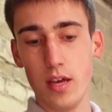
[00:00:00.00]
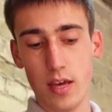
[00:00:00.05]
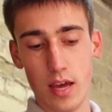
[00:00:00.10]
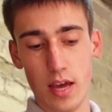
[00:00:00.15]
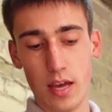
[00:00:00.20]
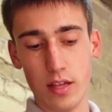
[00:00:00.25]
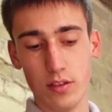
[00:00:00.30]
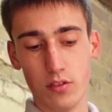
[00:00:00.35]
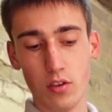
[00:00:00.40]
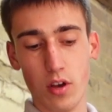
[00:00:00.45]

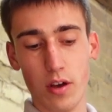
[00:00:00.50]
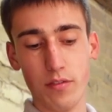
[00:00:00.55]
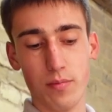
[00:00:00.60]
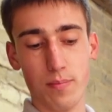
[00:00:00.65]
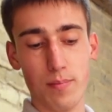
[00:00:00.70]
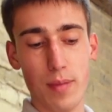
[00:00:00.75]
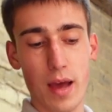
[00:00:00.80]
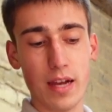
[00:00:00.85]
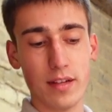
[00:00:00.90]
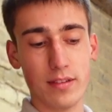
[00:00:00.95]
and dives
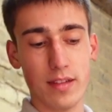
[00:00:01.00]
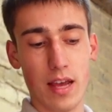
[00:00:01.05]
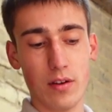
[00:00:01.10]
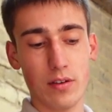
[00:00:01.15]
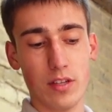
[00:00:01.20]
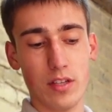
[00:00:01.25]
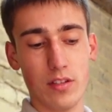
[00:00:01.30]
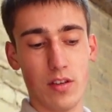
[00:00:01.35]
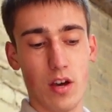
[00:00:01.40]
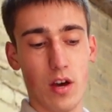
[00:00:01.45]
back down
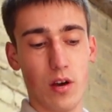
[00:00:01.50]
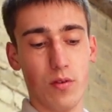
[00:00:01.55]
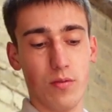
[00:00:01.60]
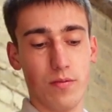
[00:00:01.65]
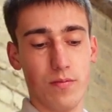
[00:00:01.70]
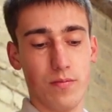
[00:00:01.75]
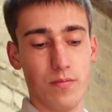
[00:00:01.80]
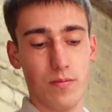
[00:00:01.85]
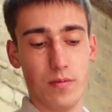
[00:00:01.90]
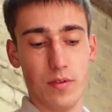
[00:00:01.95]
his hole.
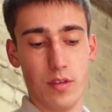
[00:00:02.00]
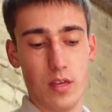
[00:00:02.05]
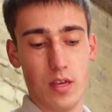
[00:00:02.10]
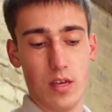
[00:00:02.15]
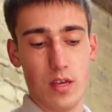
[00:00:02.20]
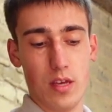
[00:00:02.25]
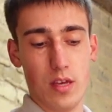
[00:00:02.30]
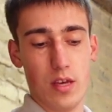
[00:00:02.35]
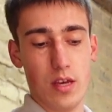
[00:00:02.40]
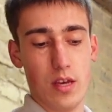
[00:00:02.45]

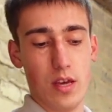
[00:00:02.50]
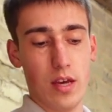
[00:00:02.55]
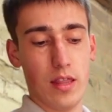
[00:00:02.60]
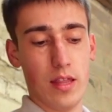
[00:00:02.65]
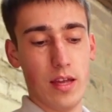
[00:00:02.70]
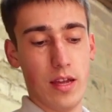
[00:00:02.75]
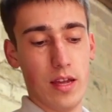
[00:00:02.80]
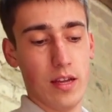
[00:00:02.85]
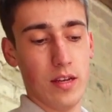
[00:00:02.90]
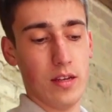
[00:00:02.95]
And
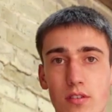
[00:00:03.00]
then